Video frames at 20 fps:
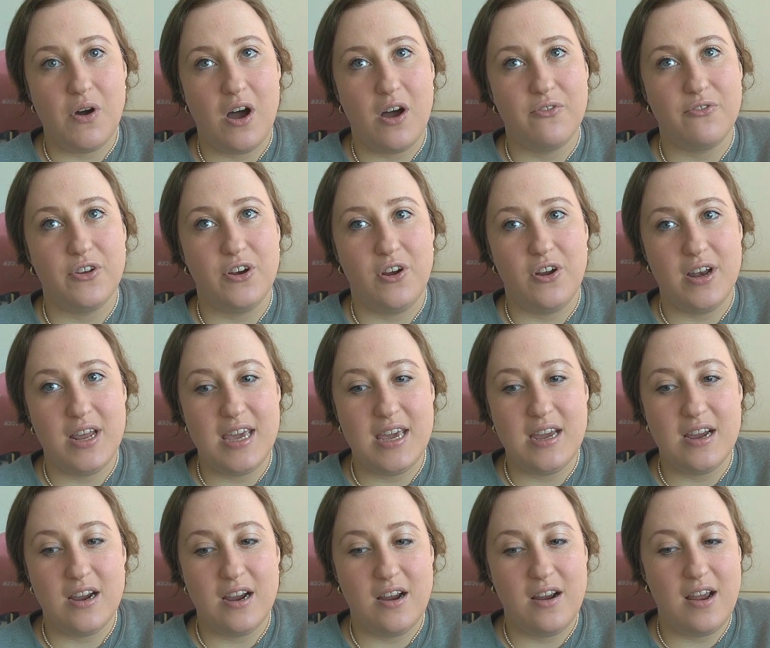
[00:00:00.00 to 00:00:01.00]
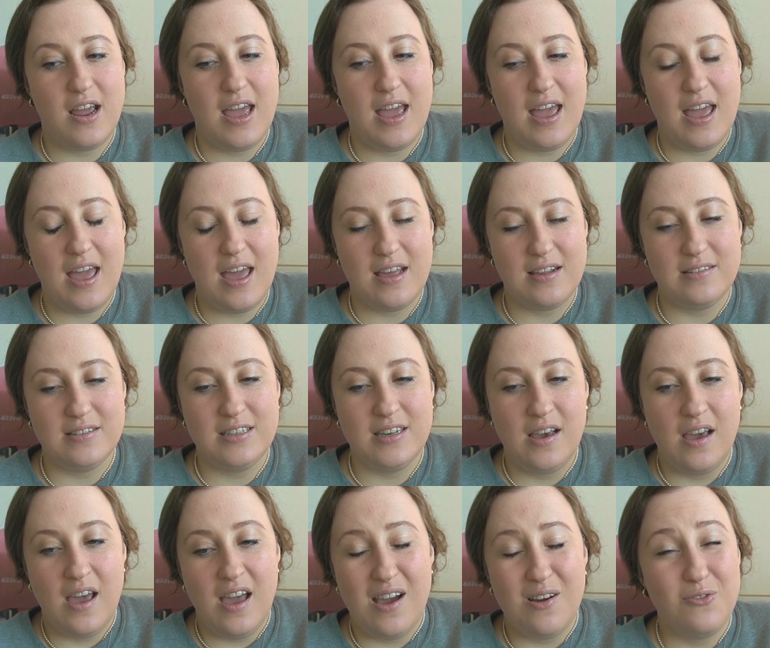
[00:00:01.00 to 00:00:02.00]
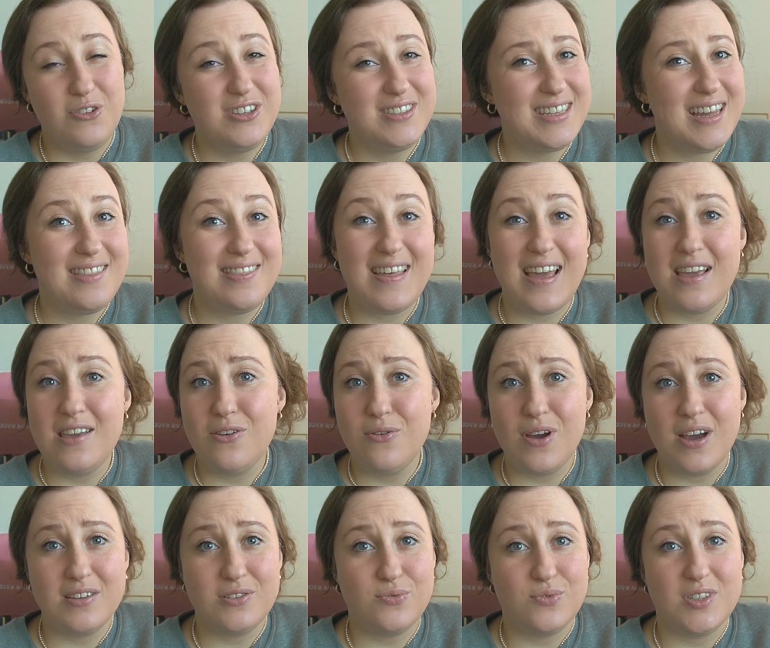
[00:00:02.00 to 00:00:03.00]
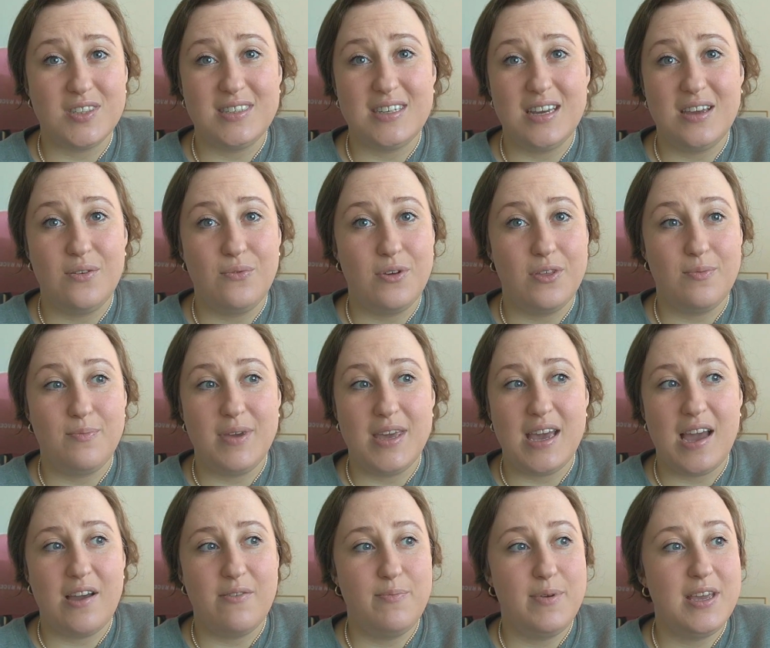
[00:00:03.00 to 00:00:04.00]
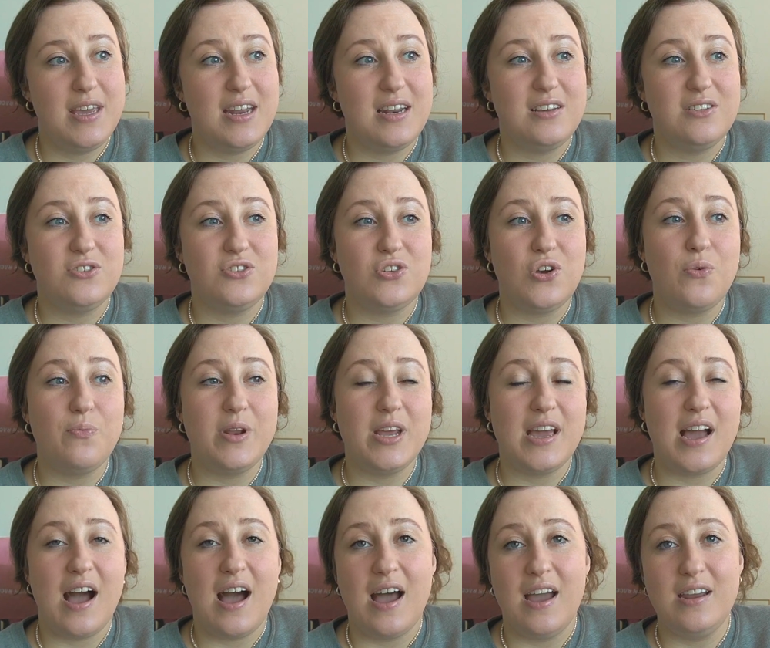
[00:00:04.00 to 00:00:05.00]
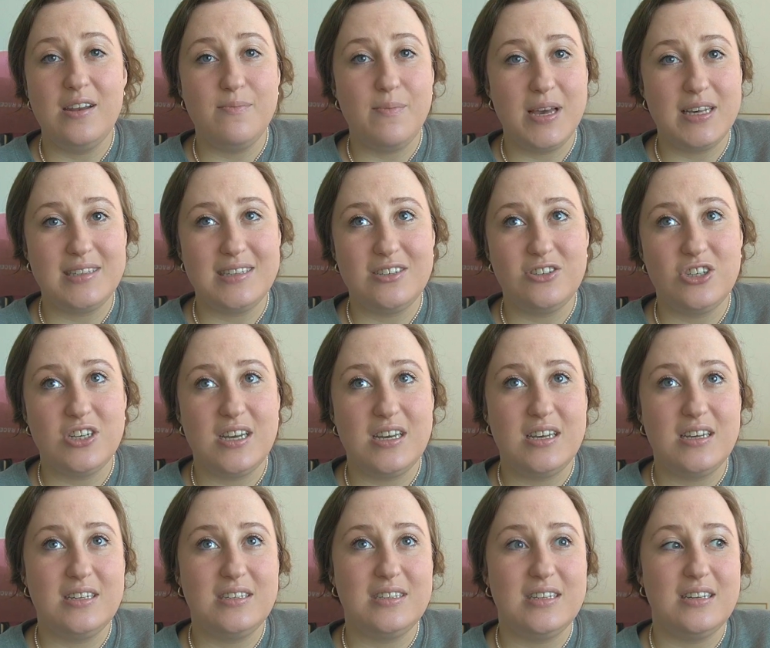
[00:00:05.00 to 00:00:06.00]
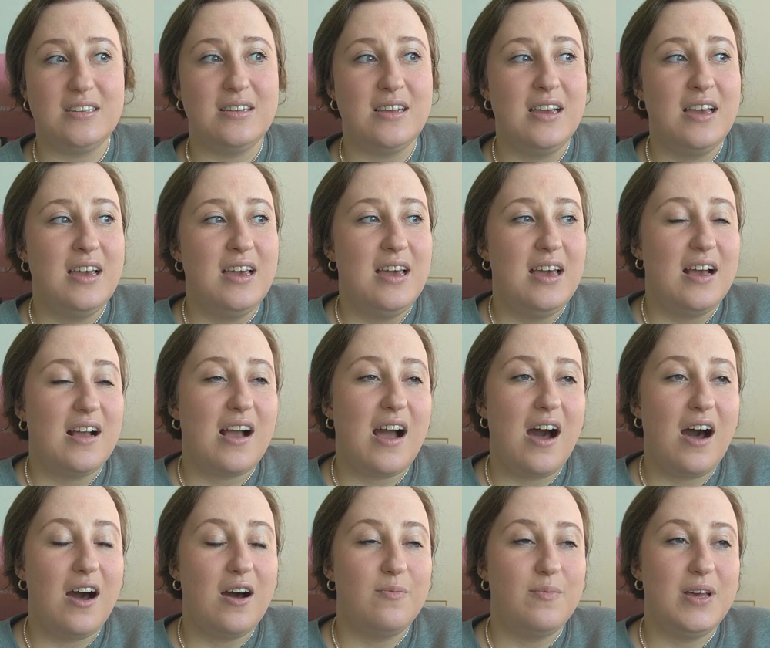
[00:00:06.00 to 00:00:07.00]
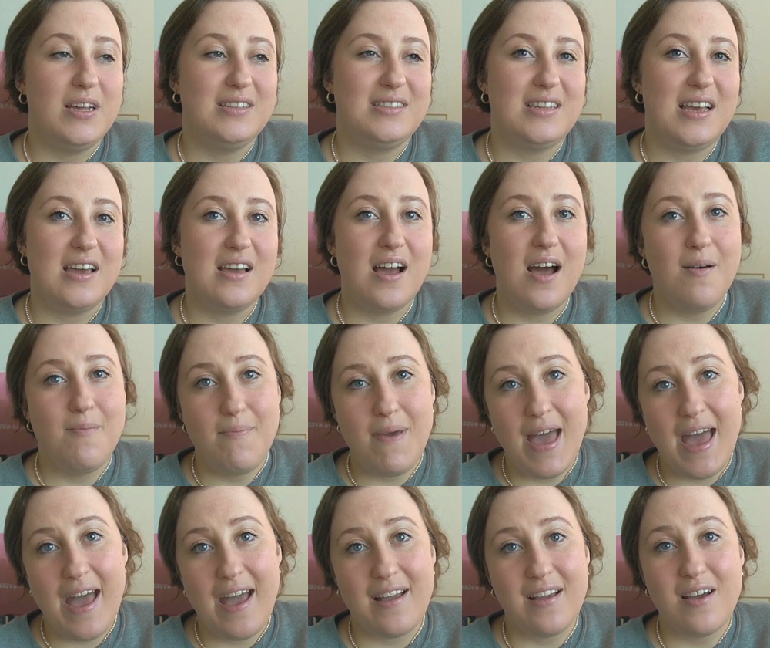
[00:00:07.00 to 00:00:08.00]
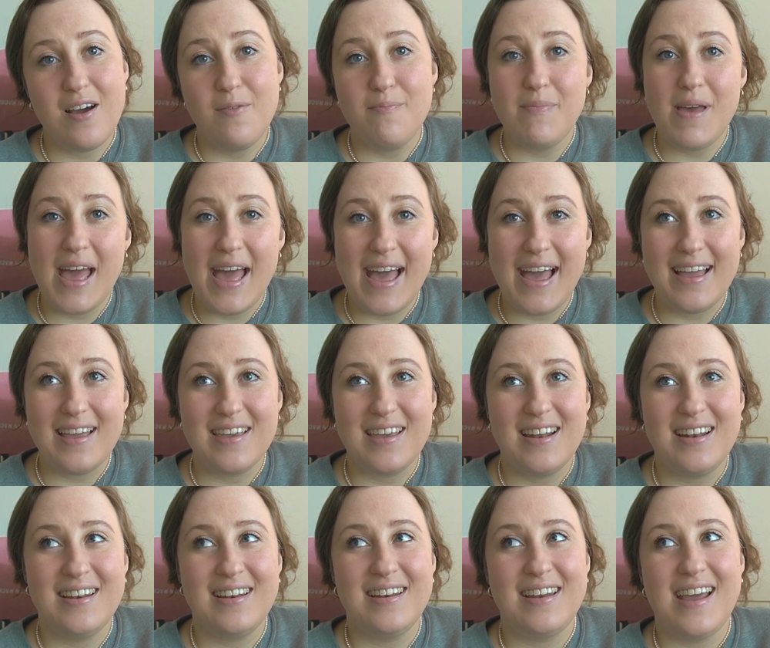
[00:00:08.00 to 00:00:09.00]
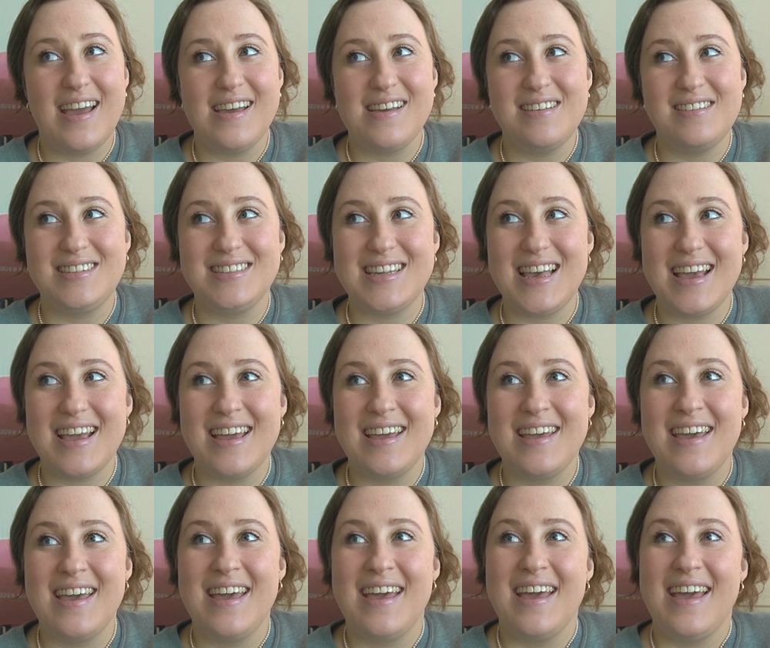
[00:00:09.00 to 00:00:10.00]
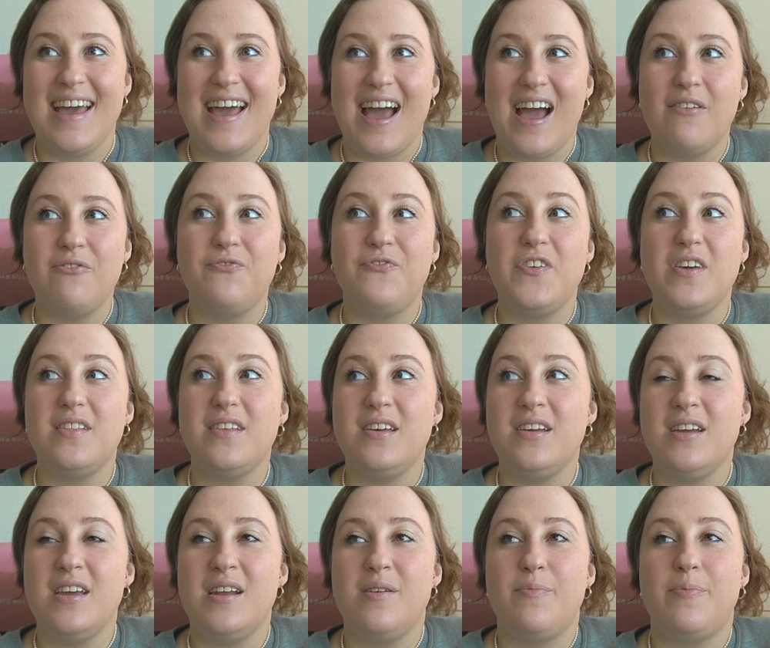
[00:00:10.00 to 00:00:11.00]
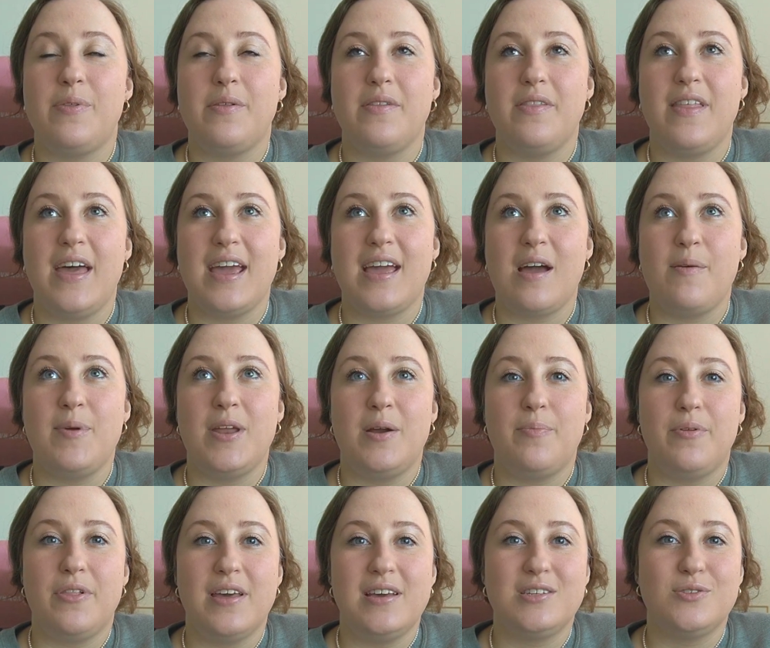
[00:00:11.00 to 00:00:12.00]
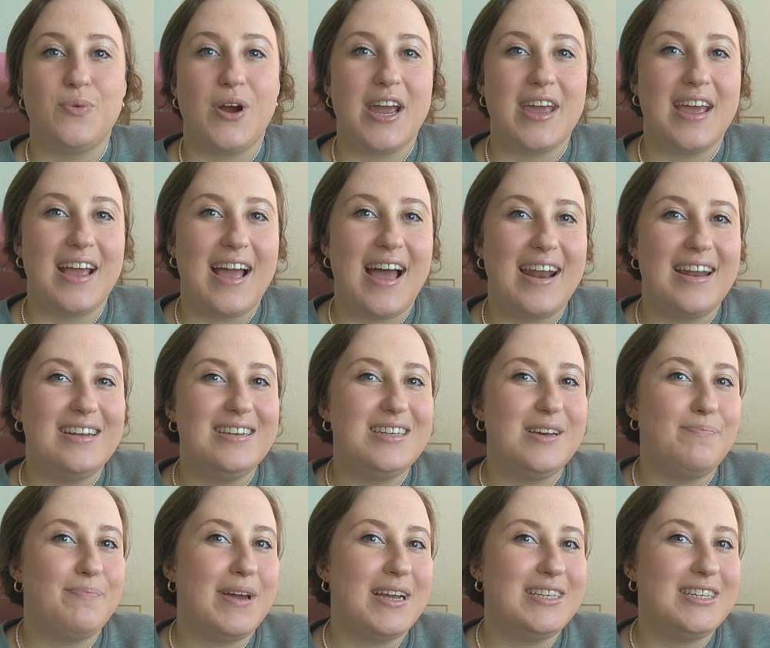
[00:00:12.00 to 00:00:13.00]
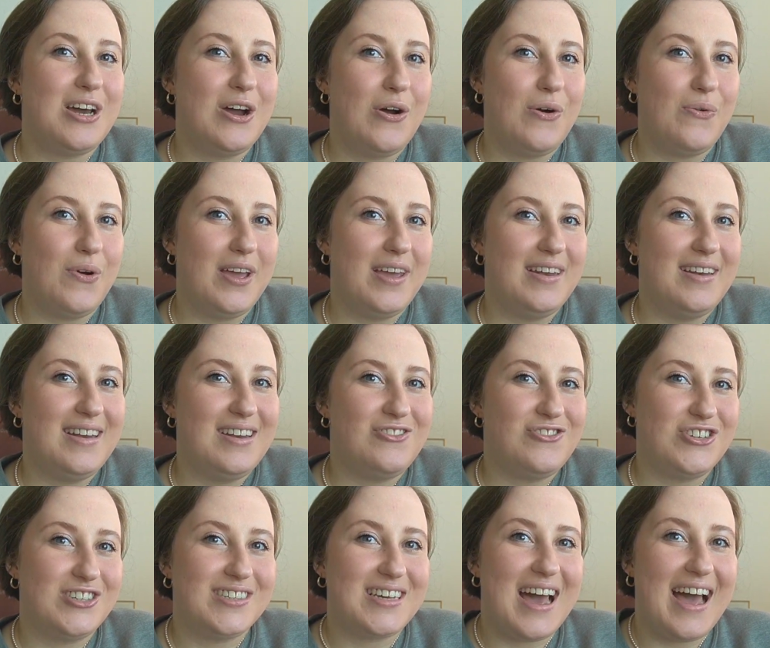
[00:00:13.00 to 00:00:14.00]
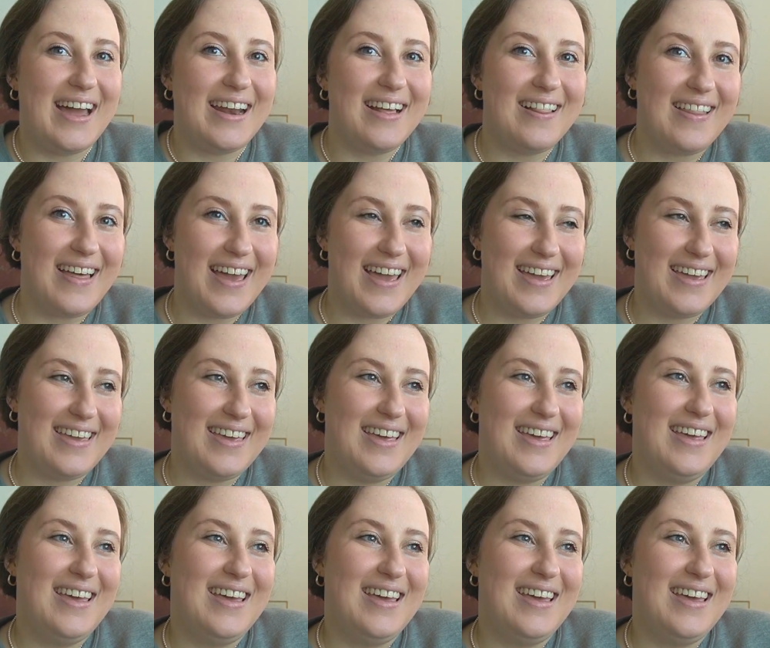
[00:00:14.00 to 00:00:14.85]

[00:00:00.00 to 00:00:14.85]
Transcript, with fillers: often on here. And I want to say thank you guys for sticking with me. I've been getting so many kind messages and comments saying, come back, come back. And it's like, I'm feeling in a, like I'm in a place where I can kind of dip my toe in and just kind of like